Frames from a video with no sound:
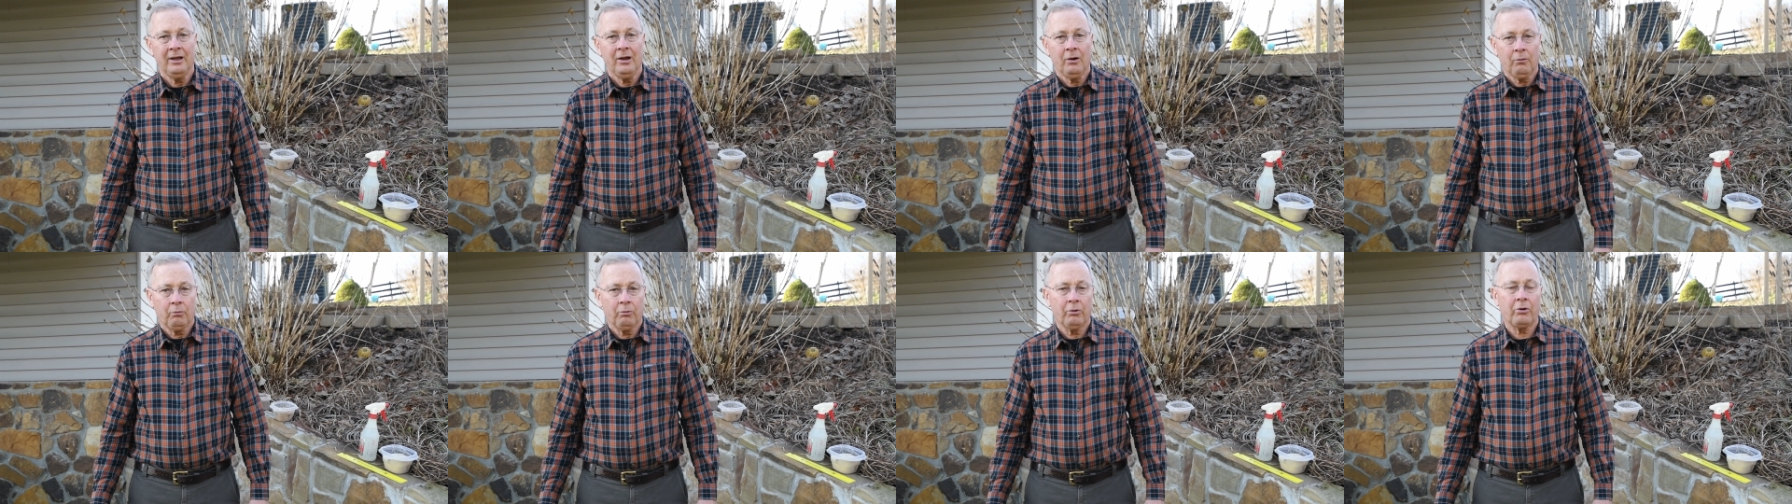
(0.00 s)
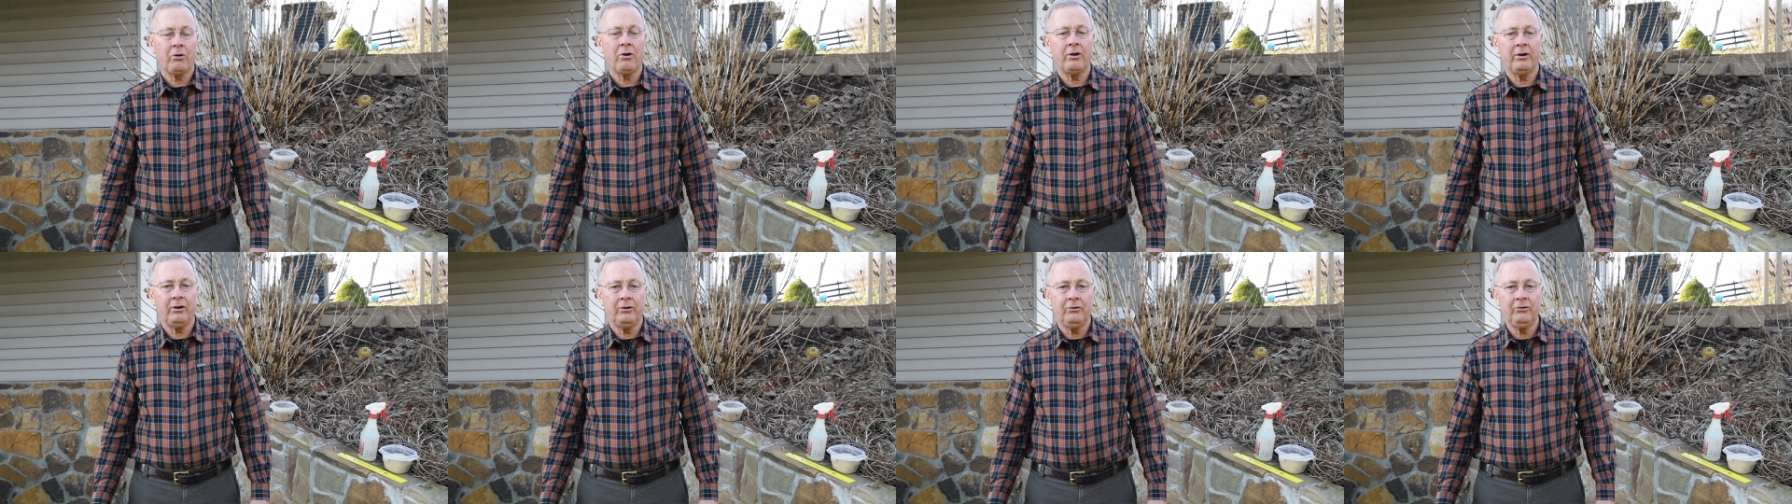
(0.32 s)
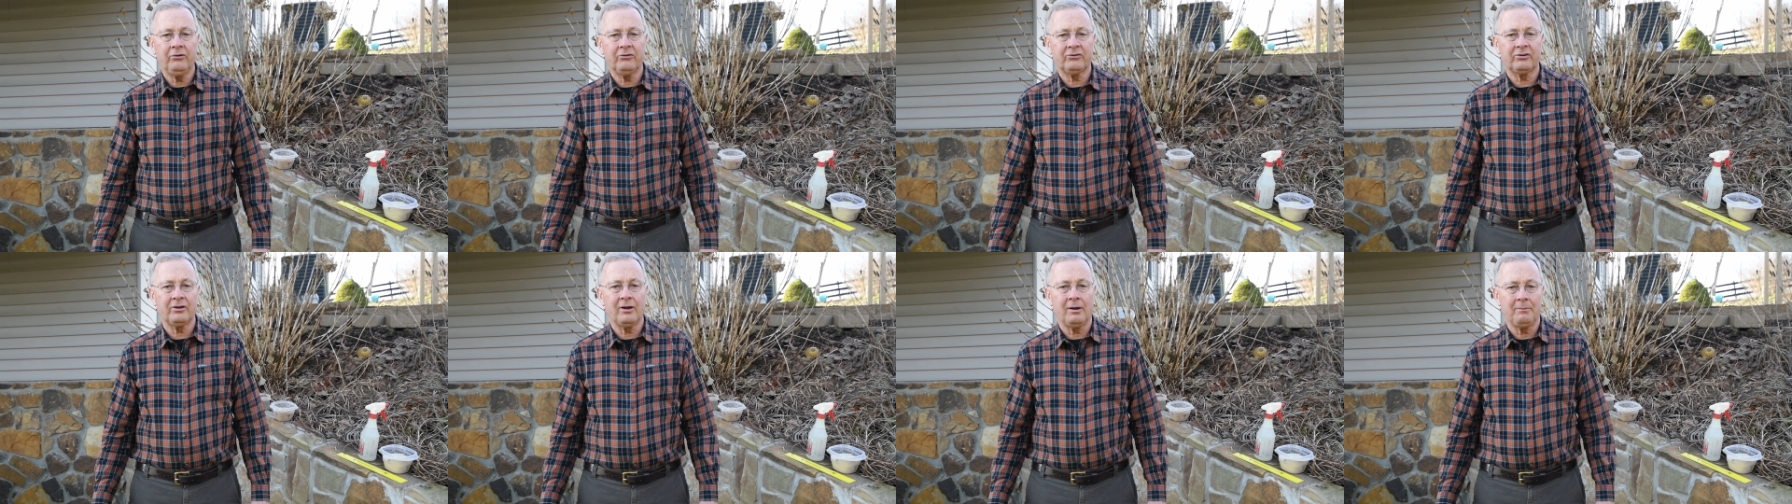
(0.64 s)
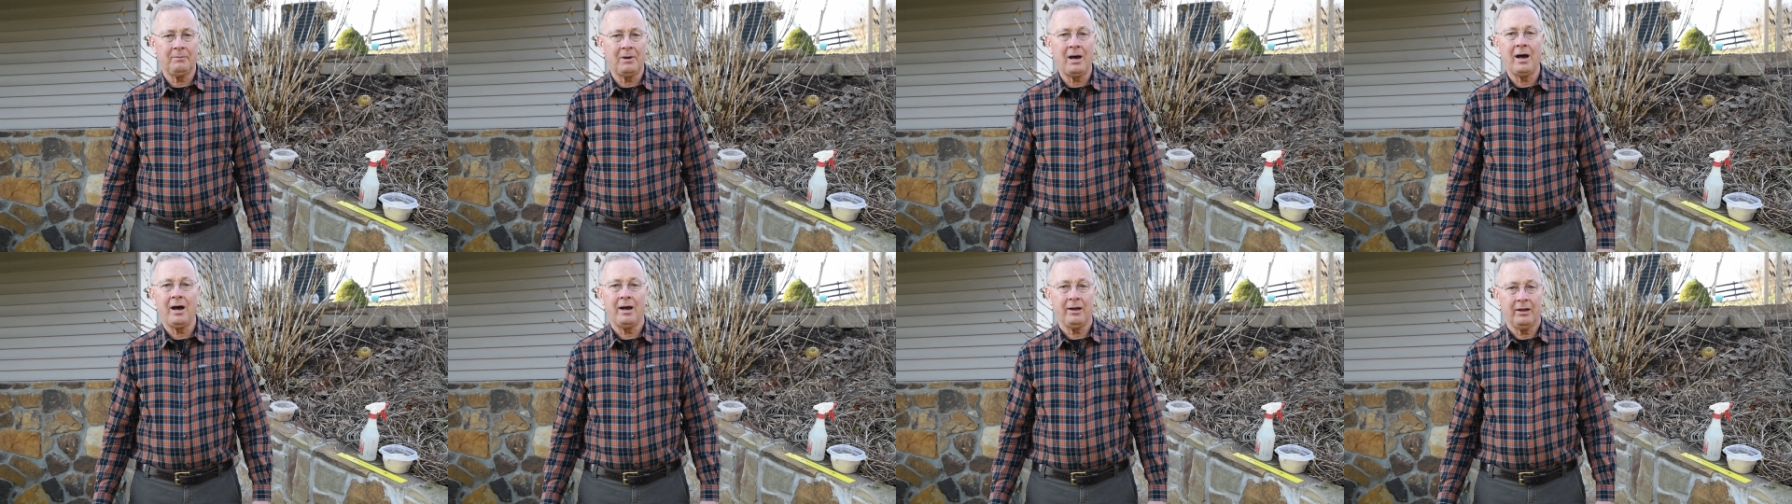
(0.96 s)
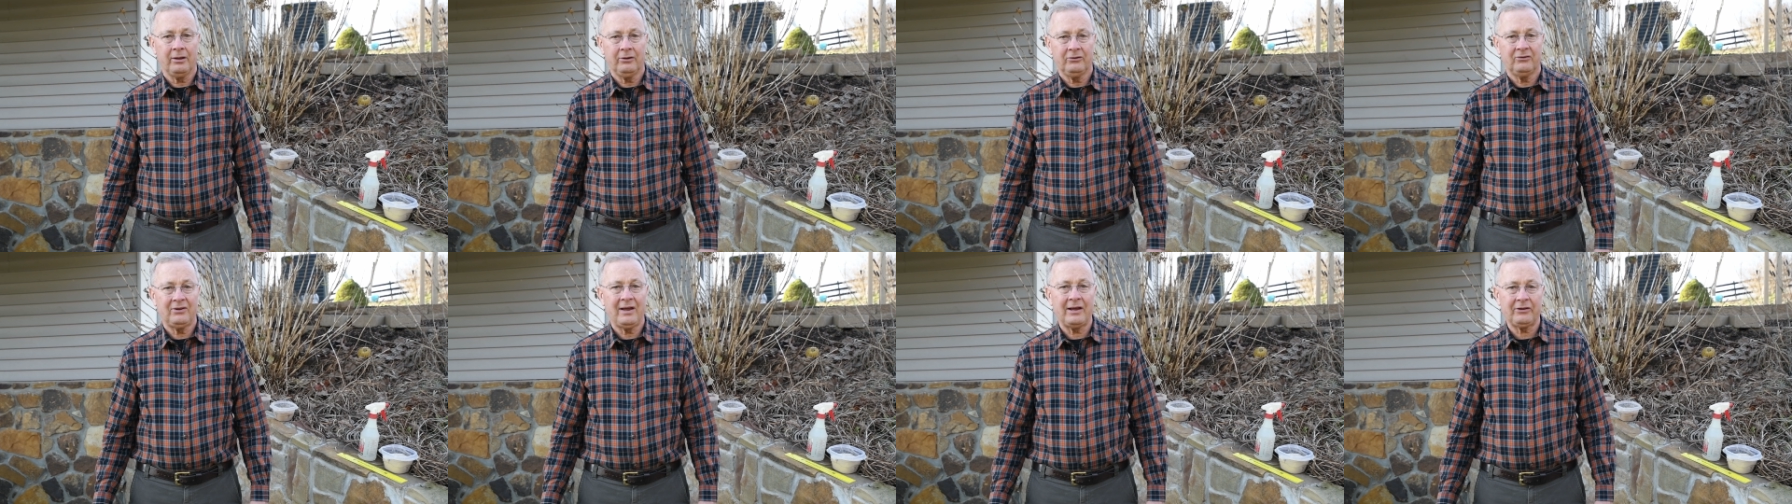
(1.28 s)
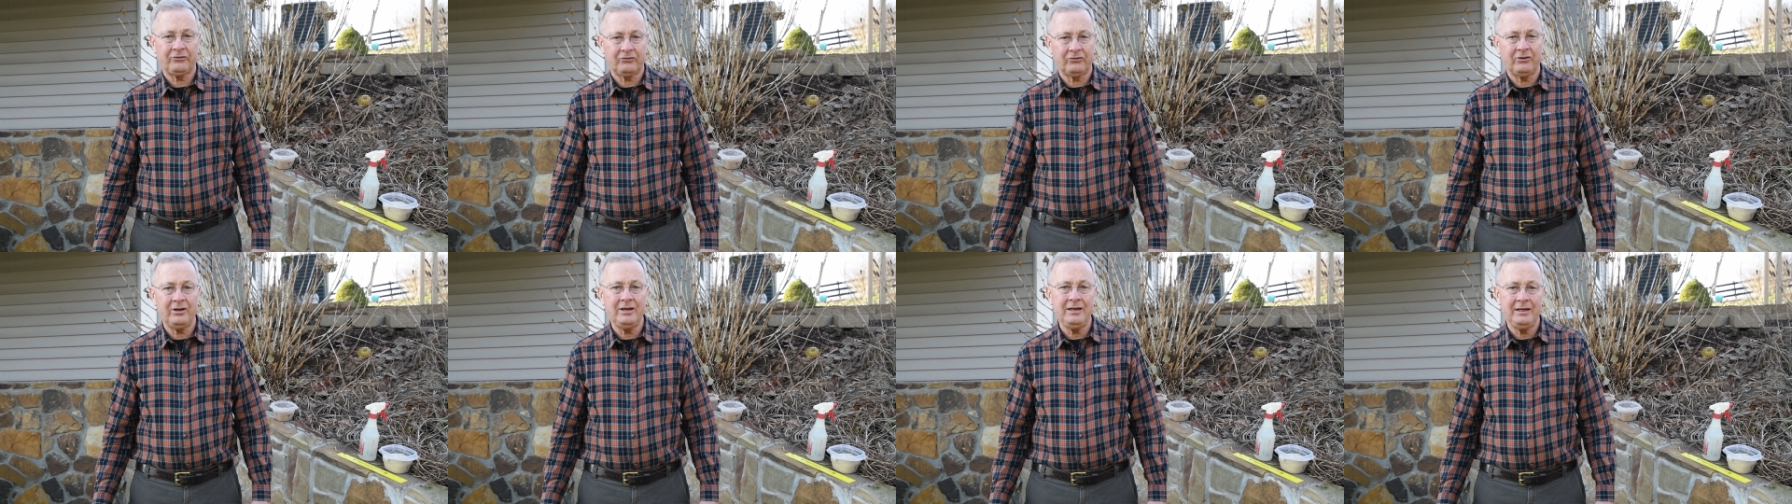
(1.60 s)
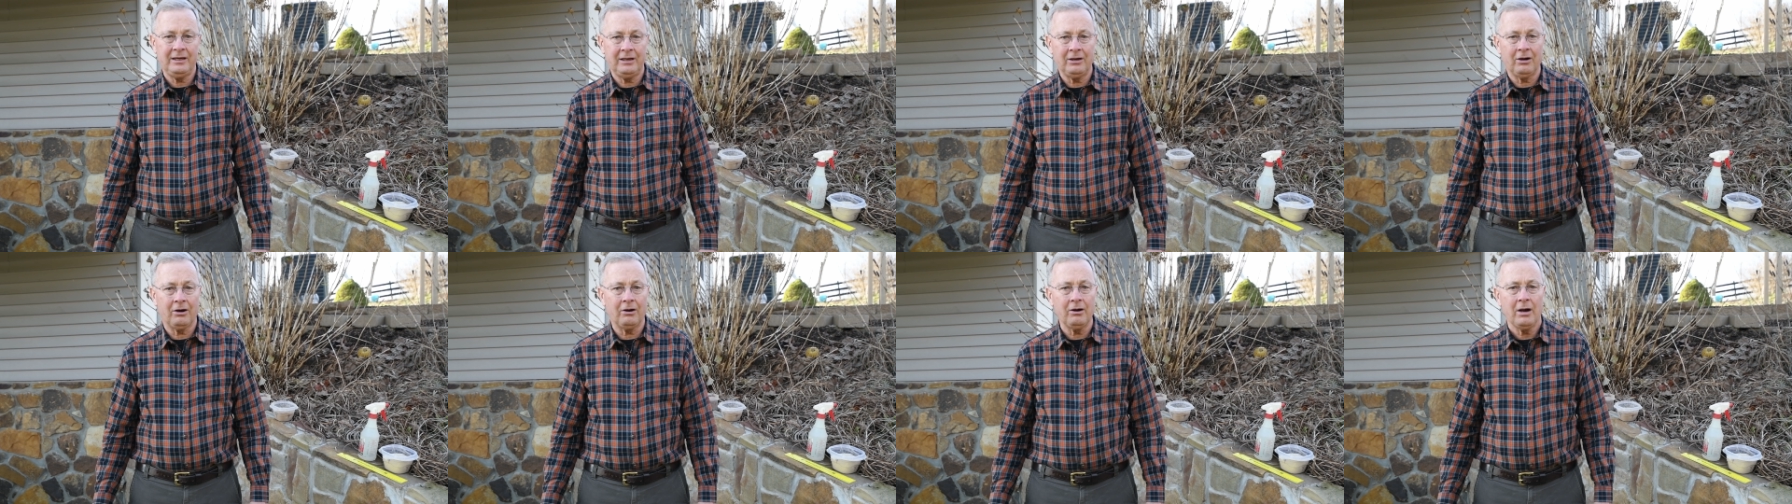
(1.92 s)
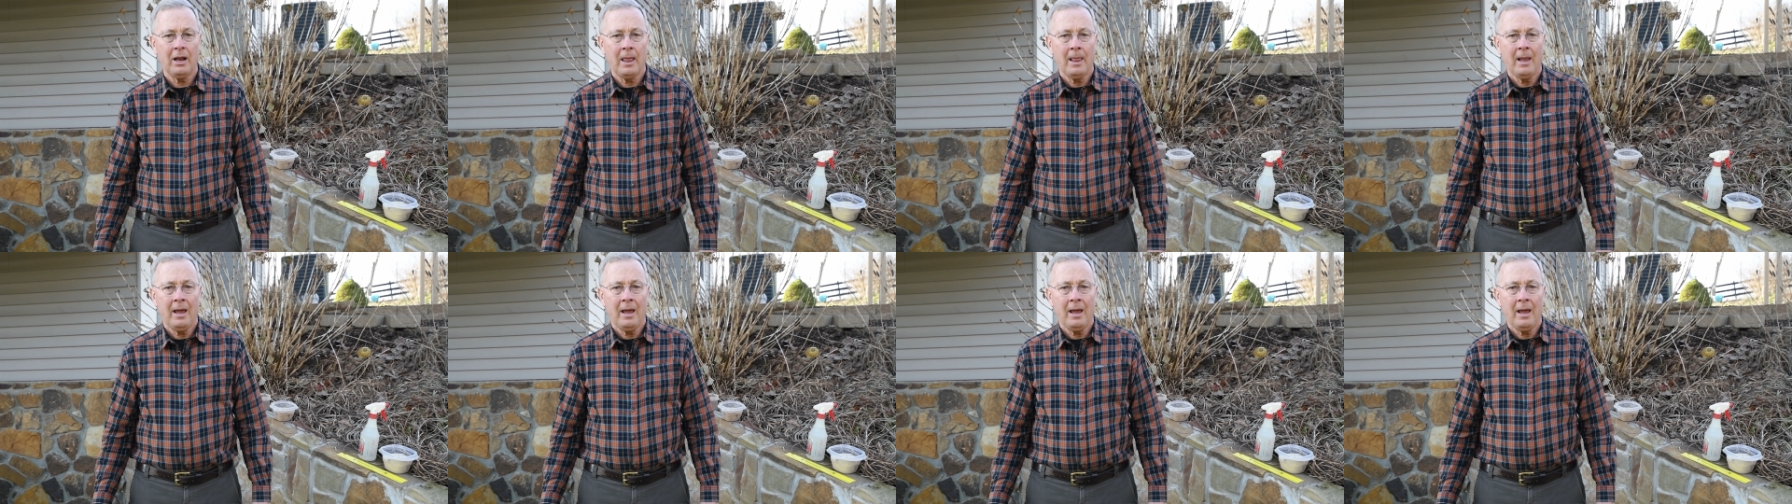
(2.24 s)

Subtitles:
We're going to do some testing here